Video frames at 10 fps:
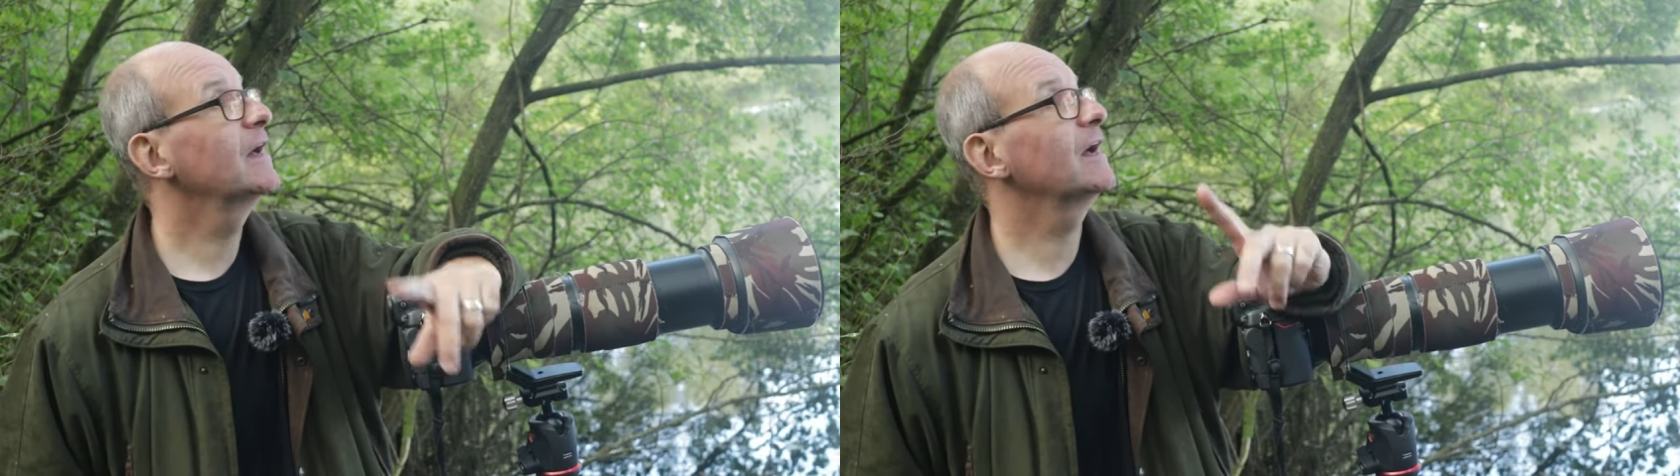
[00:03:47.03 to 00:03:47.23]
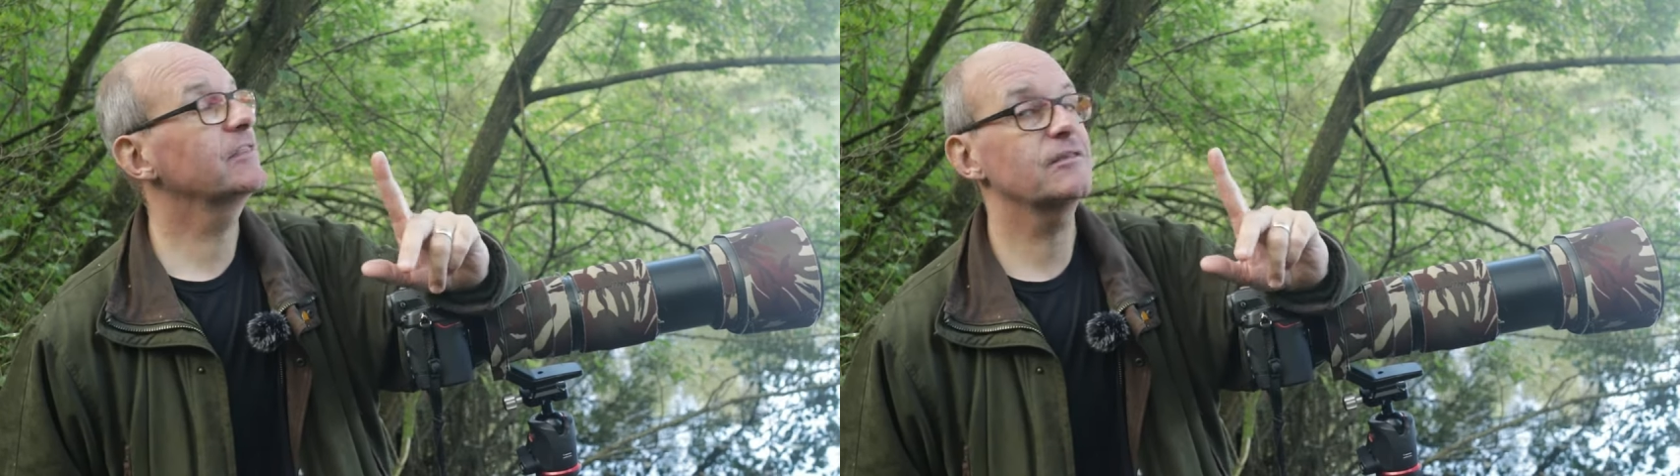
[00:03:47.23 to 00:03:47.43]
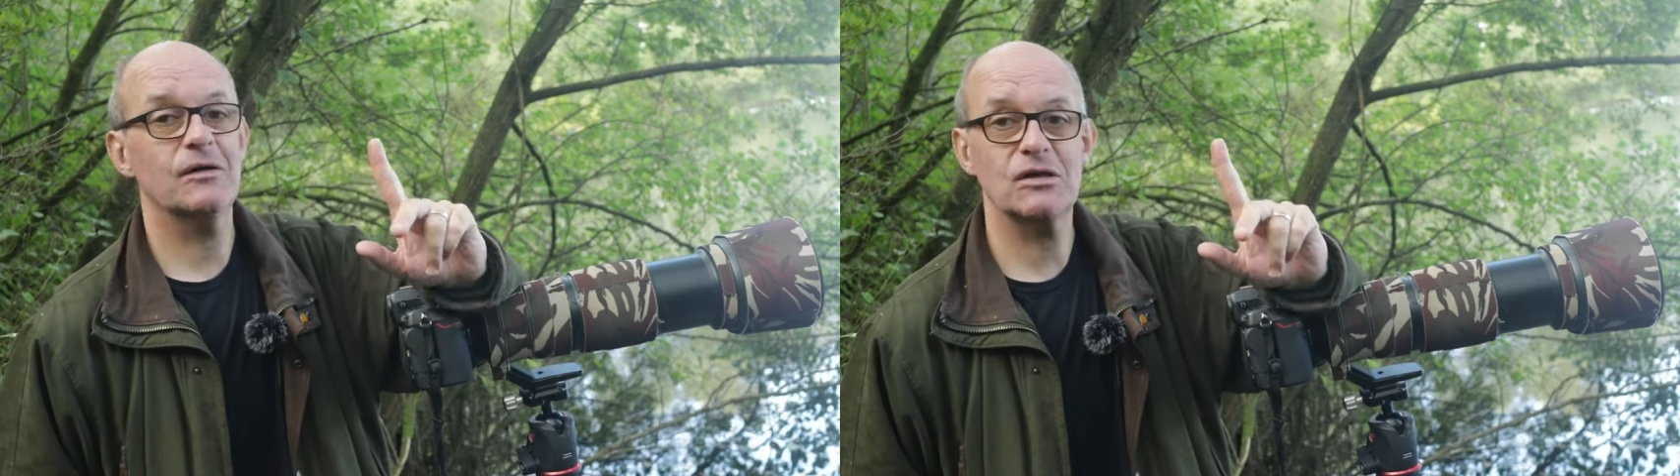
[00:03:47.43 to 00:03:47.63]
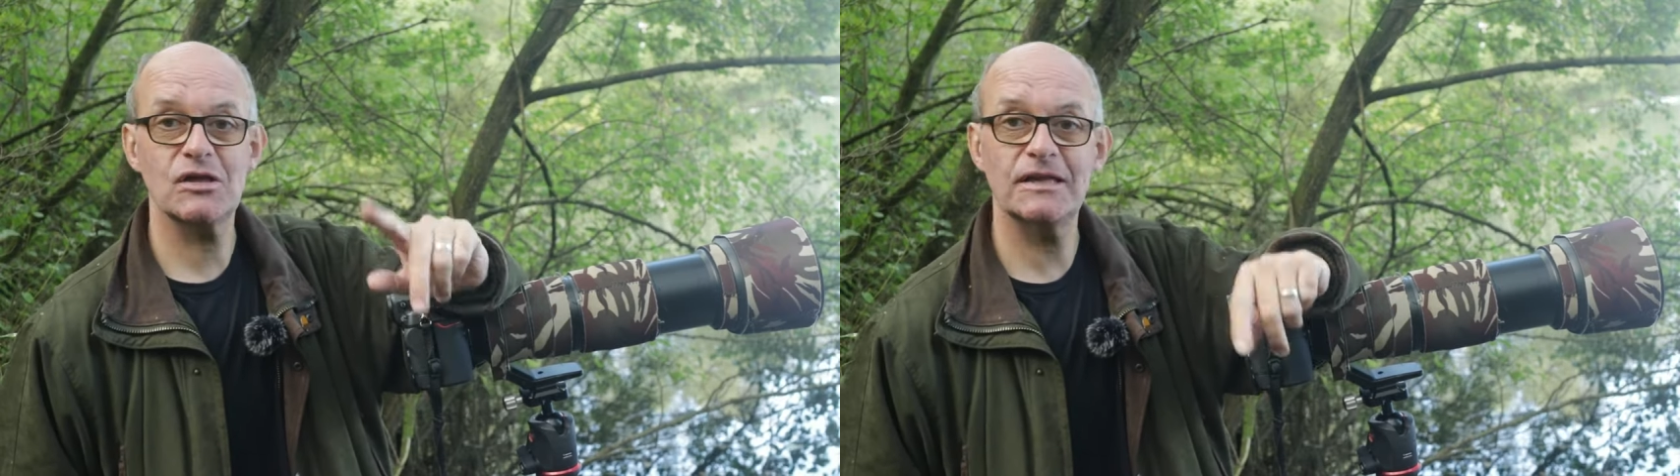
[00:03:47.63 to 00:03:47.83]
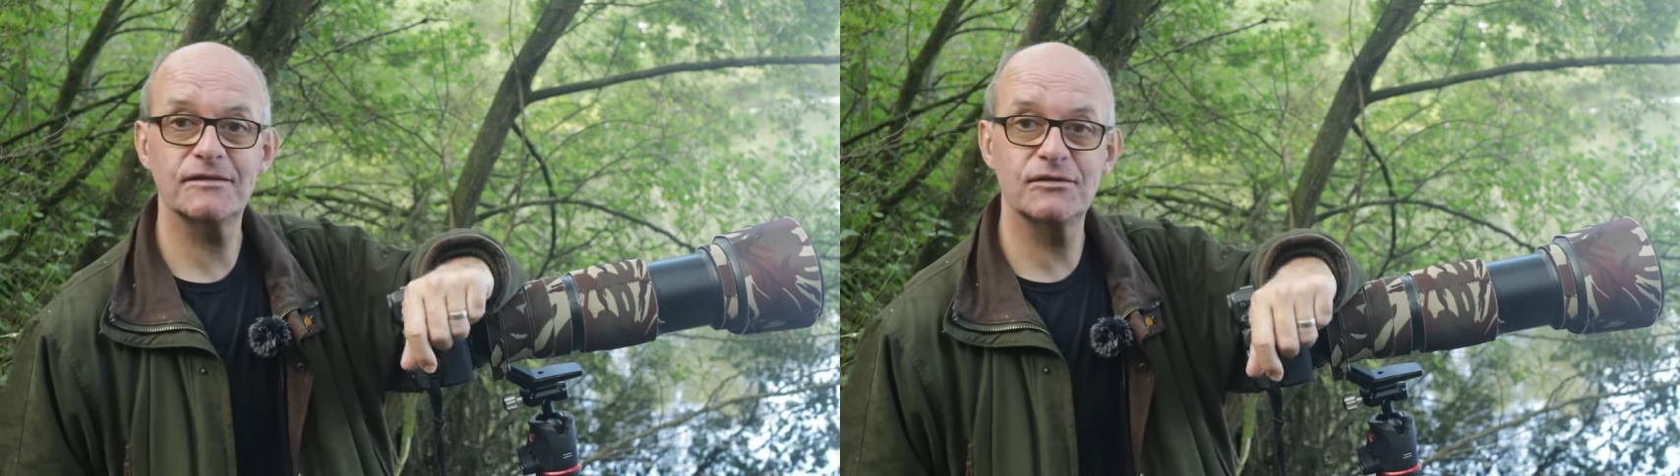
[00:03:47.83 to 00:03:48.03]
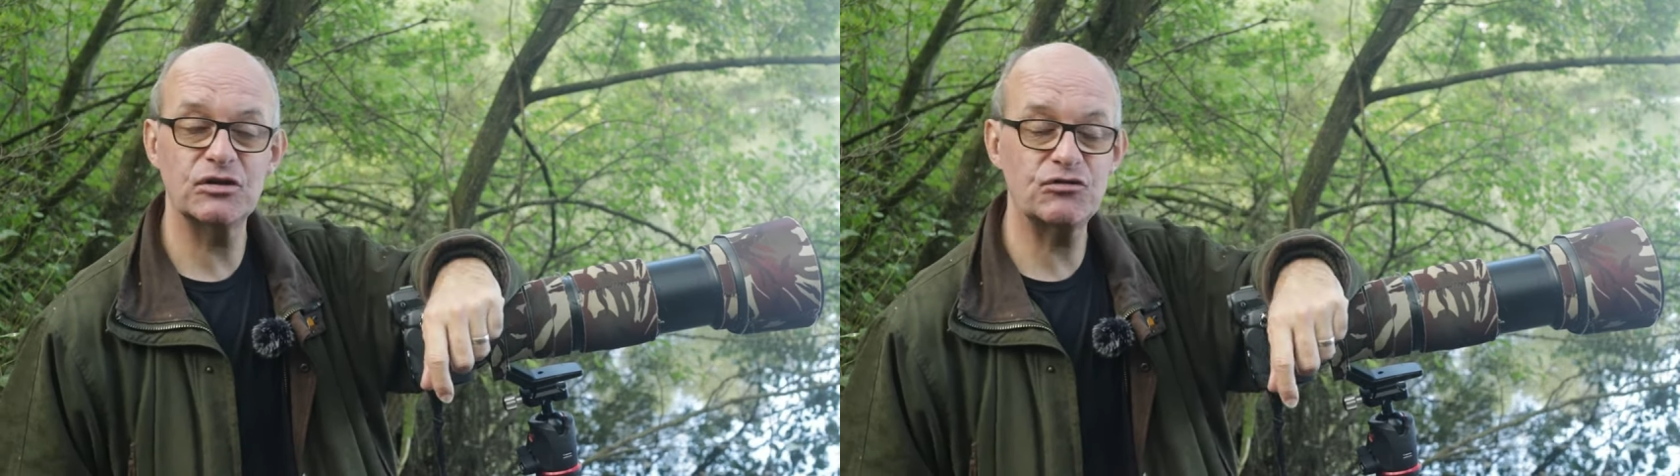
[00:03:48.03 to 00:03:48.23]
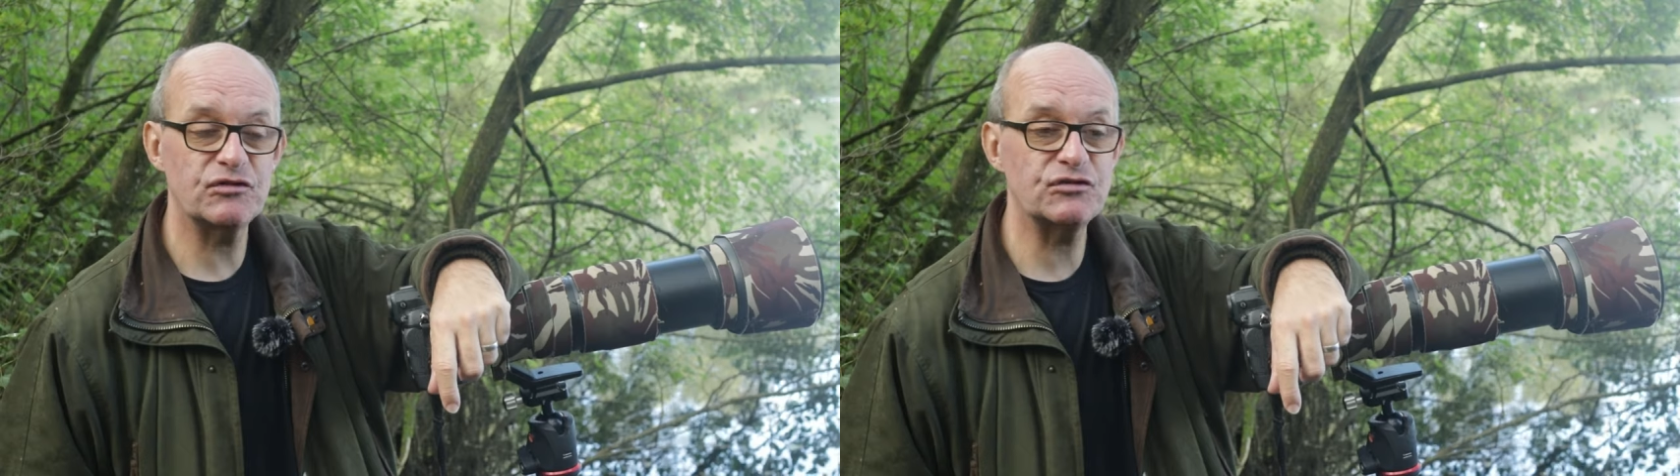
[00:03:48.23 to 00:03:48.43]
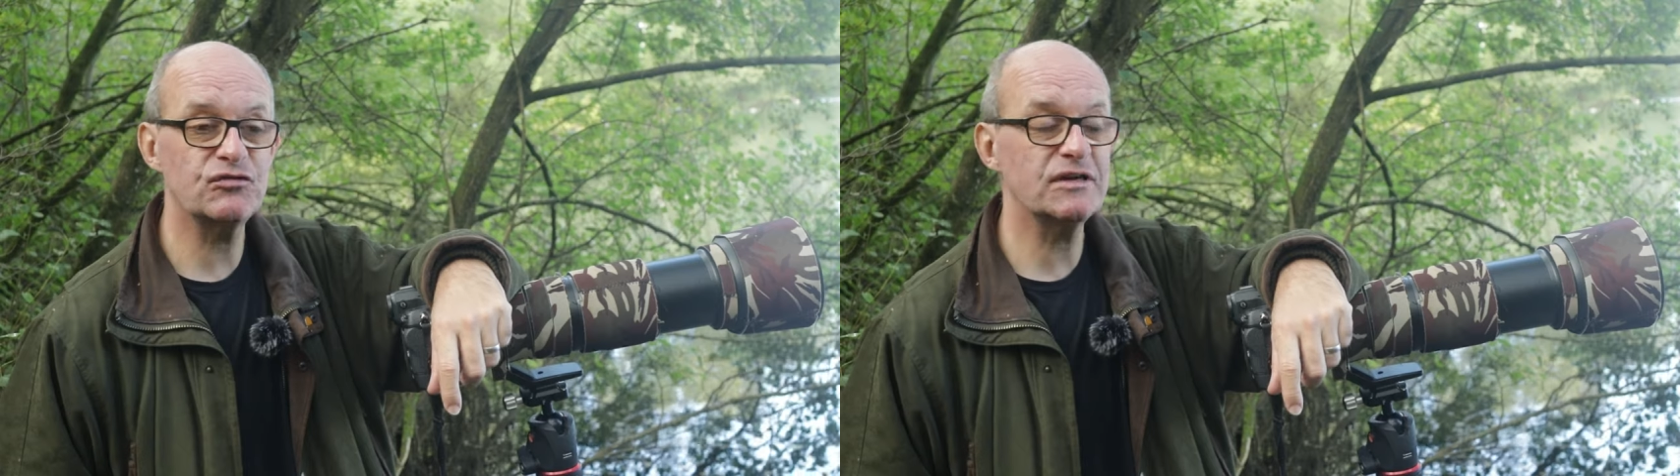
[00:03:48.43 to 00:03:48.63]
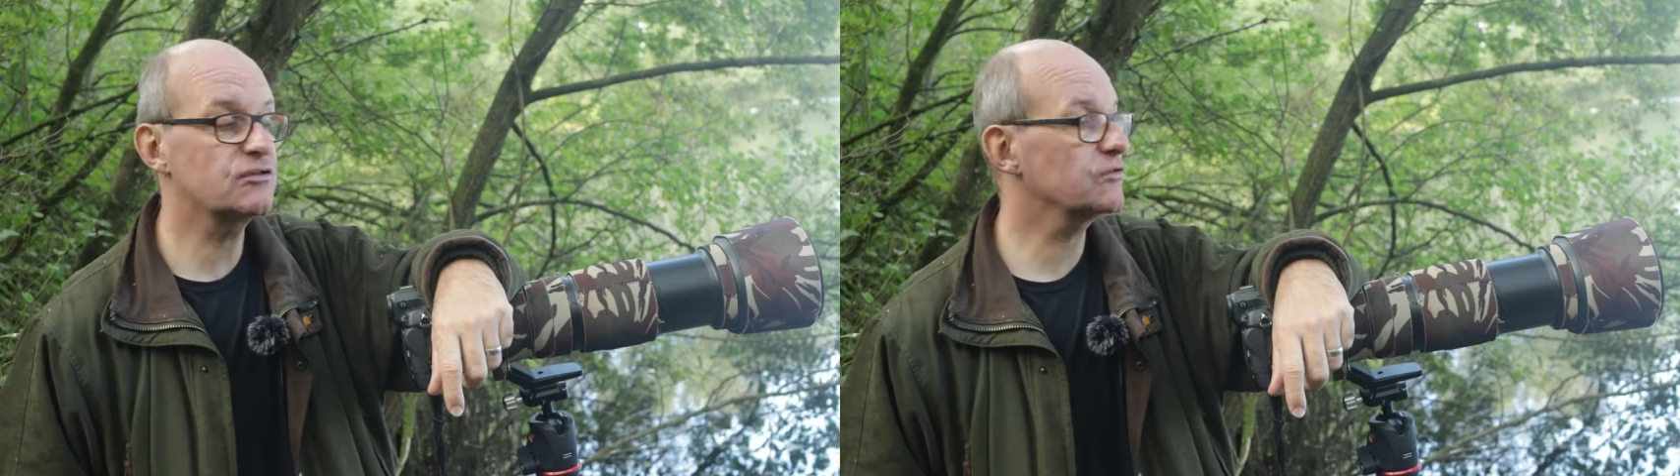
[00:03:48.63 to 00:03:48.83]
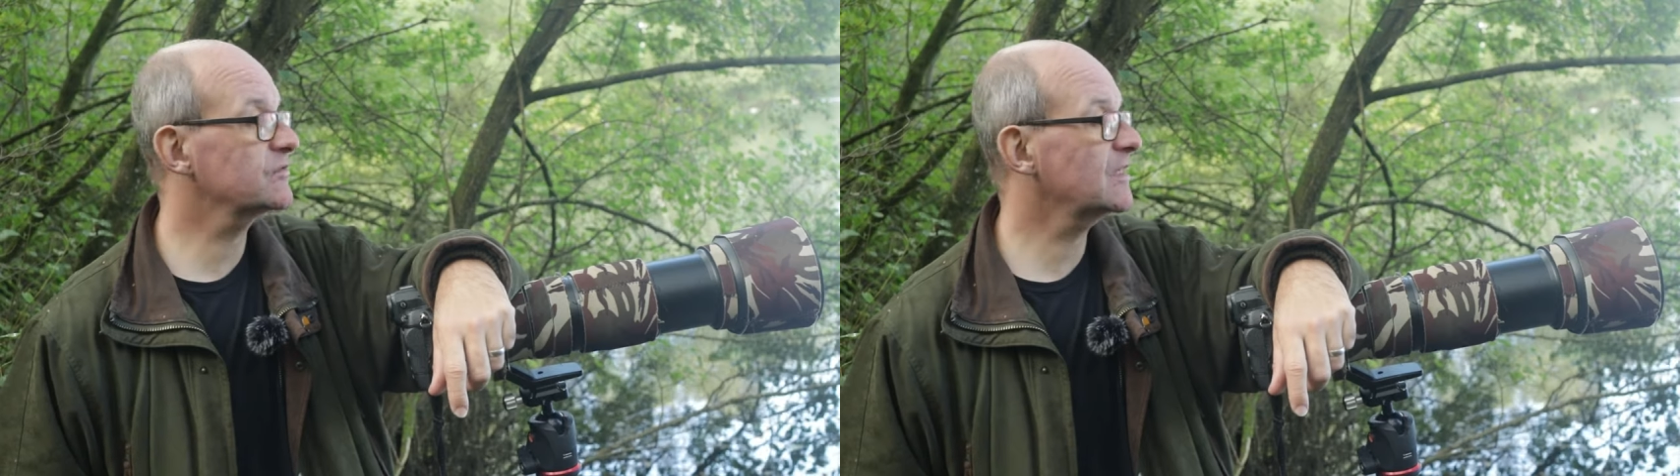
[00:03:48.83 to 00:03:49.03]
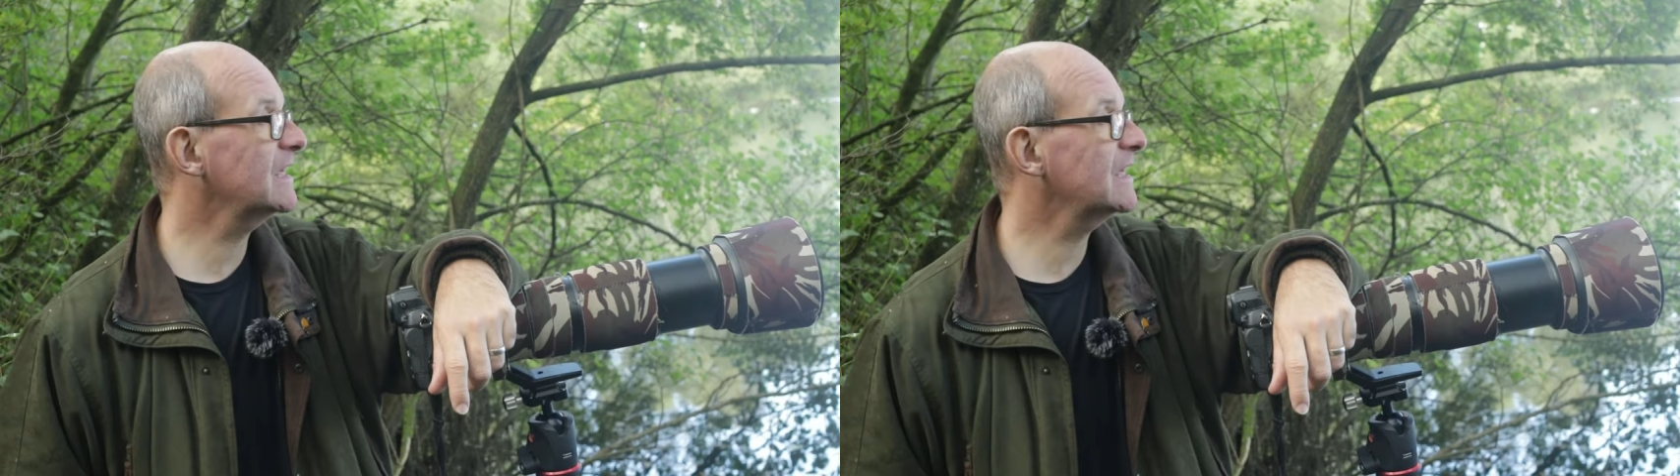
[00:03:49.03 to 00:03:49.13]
and so I sheltered under a tree just